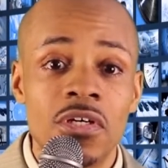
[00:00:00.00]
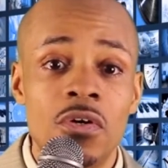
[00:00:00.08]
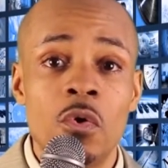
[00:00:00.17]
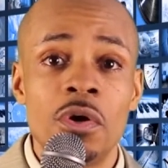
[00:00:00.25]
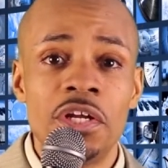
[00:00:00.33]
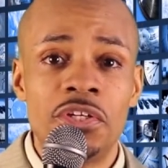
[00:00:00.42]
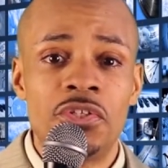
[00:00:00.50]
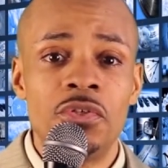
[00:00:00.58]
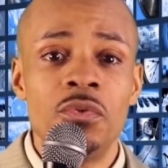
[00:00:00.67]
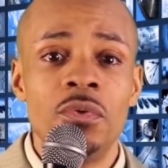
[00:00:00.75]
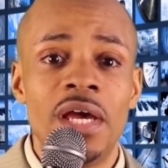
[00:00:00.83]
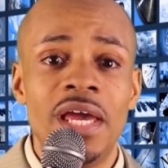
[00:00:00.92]
according
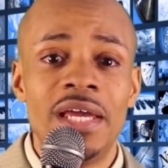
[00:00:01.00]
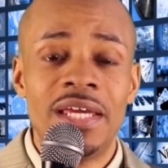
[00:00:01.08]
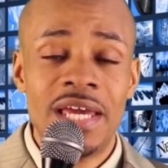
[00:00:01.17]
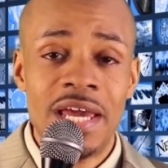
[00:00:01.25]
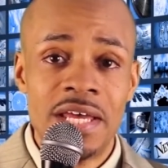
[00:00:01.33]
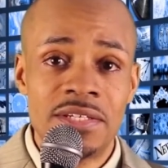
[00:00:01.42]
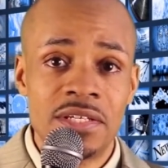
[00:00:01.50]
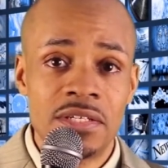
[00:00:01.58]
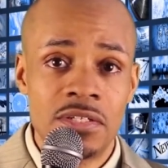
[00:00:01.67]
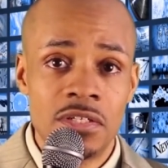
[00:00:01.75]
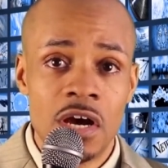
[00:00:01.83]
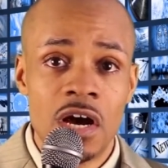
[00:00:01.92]
to a
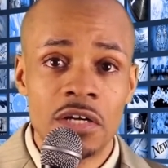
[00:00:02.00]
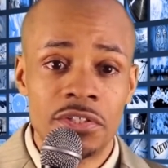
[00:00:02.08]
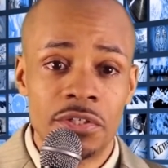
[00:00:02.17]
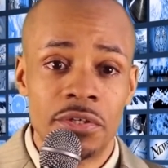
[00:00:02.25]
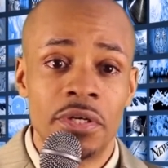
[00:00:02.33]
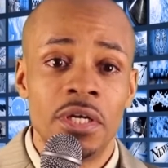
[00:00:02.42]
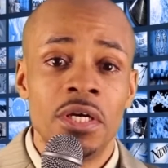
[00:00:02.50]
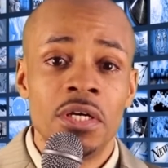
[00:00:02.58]
Kansas doctor.